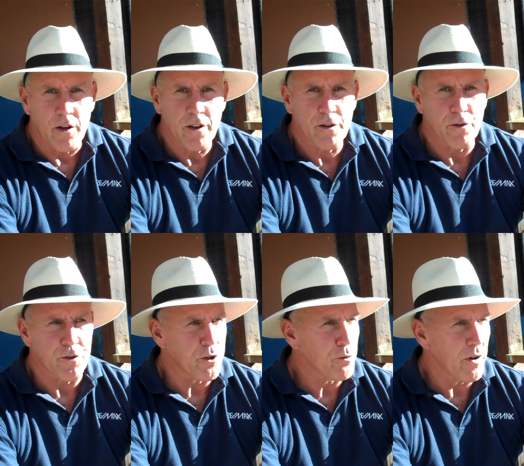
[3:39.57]
all the
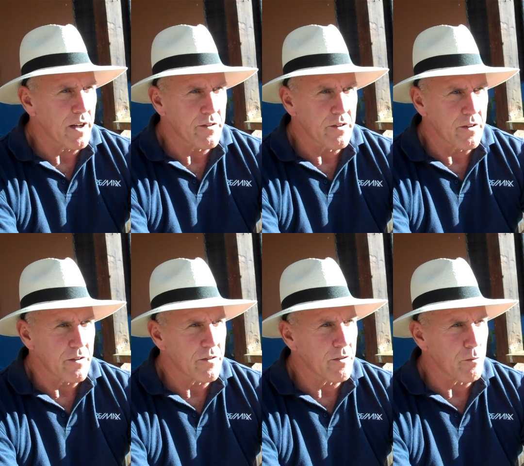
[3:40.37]
little
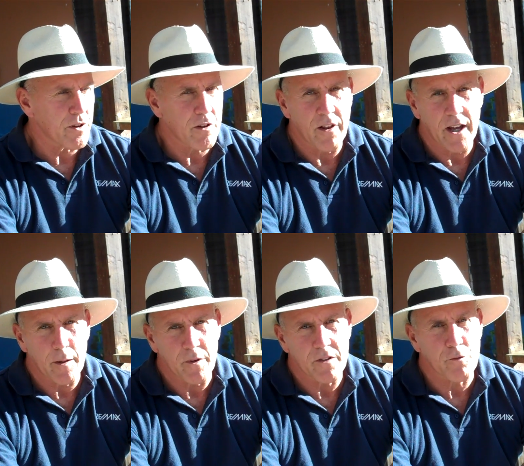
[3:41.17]
nuances with
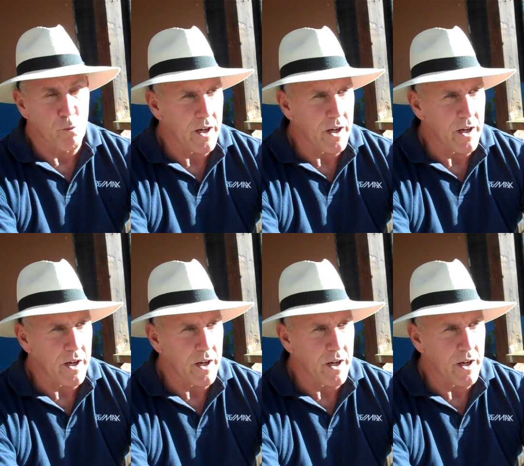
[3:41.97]
climates,